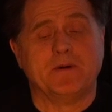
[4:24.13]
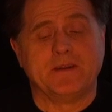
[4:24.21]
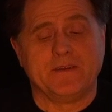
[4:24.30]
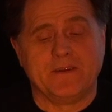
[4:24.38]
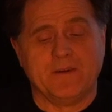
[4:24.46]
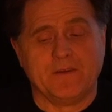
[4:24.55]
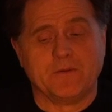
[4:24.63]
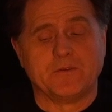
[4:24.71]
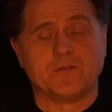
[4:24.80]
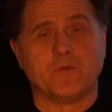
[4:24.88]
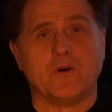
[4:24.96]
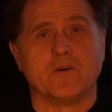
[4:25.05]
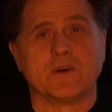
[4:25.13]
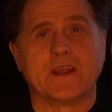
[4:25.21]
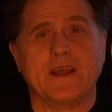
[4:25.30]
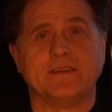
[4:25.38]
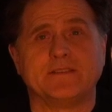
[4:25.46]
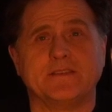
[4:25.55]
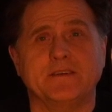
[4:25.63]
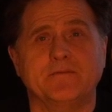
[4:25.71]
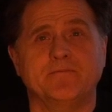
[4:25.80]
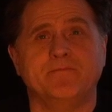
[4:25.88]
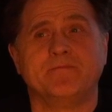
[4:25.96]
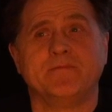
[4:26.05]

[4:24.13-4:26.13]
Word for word: but, you know, there was a war against them.